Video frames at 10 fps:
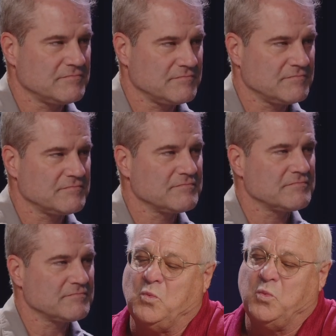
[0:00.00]
what
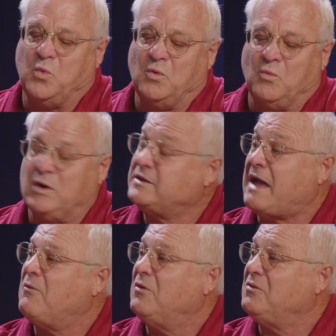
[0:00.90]

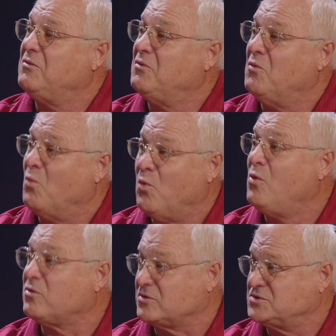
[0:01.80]
the
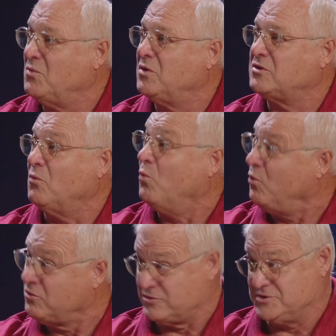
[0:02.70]

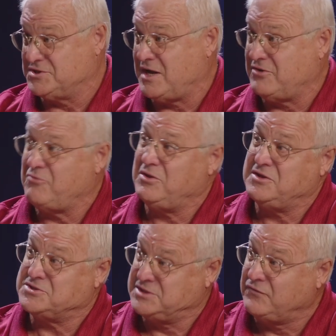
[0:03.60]
wars, not only
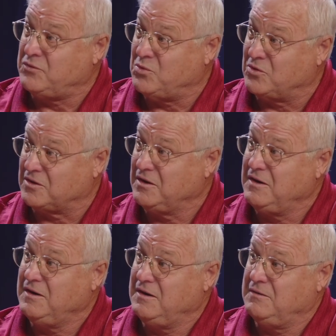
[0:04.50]
the Civil War,
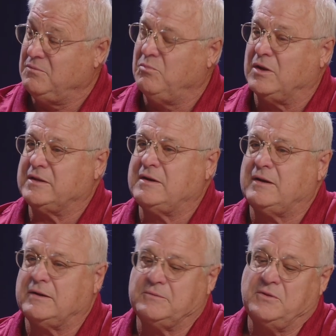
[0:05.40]
but
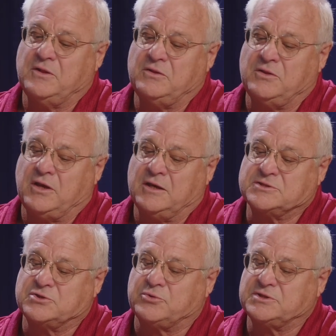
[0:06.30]
the
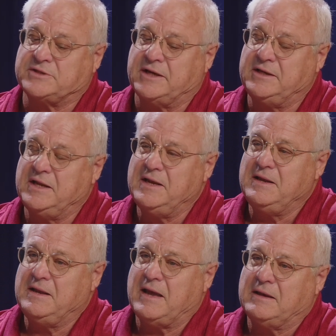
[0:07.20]
historic site
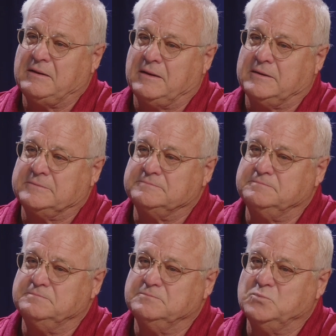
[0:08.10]

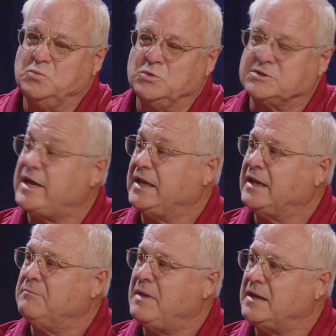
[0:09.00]
was like
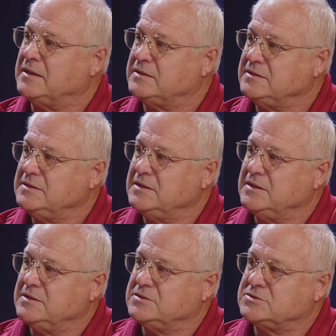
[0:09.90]
and meant.
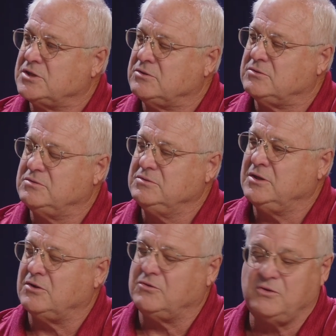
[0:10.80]
So, you
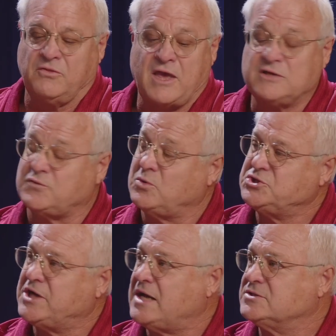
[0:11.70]
know, thanks for what
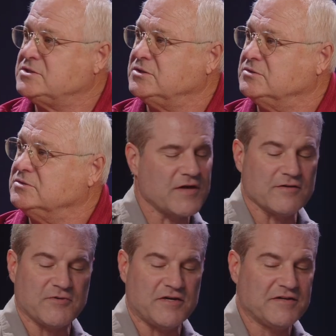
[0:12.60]
you guys do. Yeah,
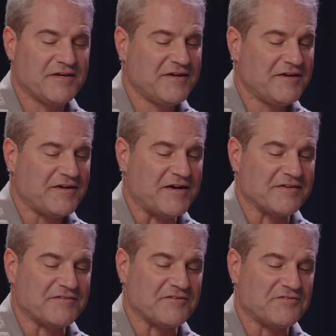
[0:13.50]
well,
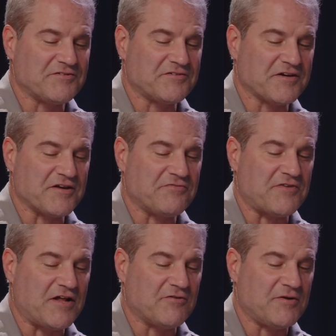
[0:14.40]
just to kind of
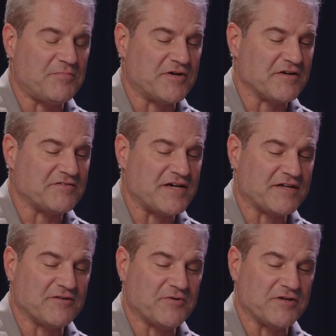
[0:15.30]
follow up on exactly
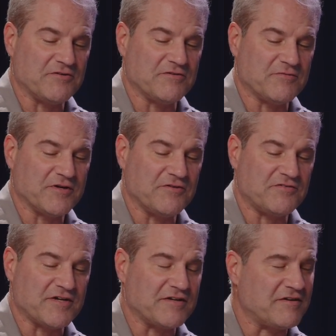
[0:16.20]
what you
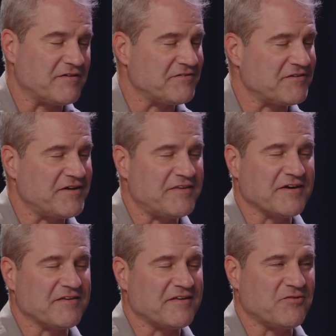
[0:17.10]
said, you know, there's
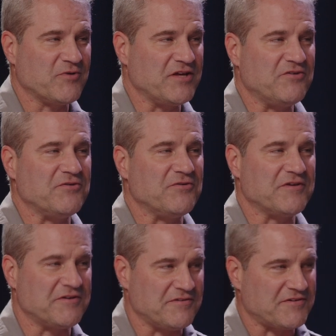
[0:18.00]
nothing that we do that
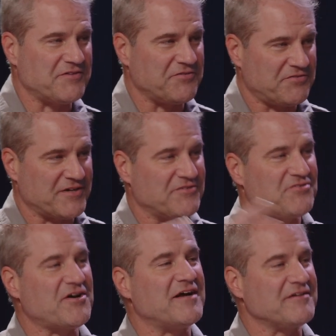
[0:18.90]
is, as you said,
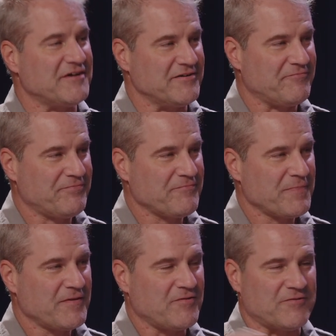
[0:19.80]
shotgun,
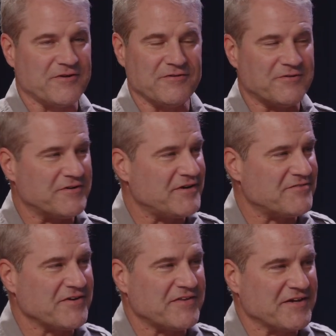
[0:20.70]
where
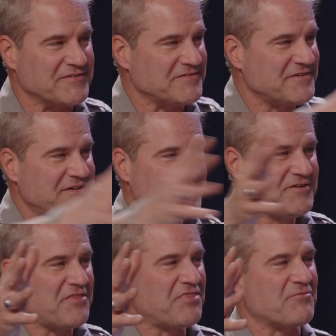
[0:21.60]
everything is
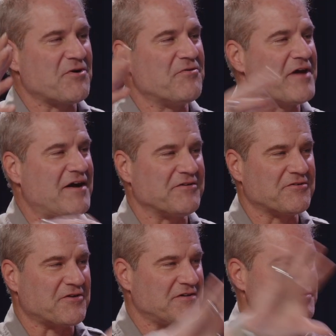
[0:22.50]
thrown out
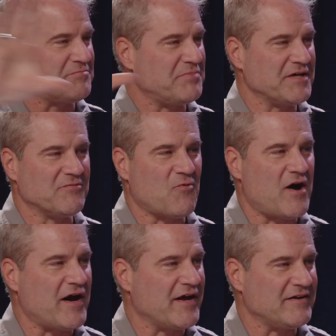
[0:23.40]
across a big
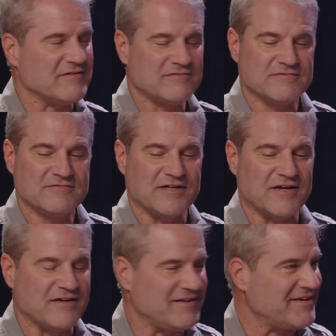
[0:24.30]
wide,
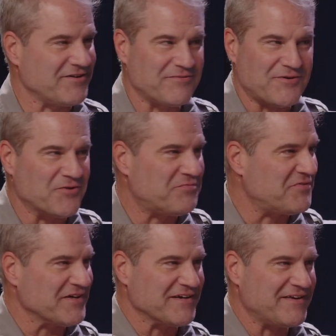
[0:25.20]
and then you
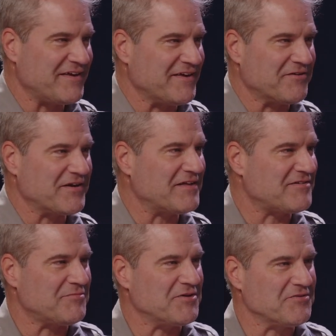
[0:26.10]
hopefully, you know, get
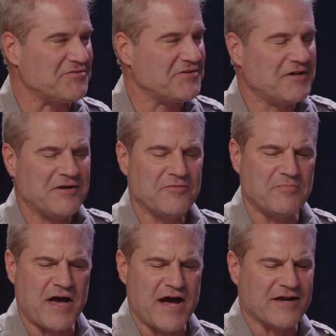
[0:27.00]
some of those
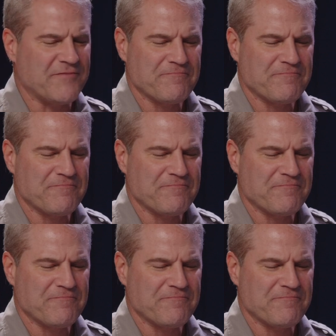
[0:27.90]
back.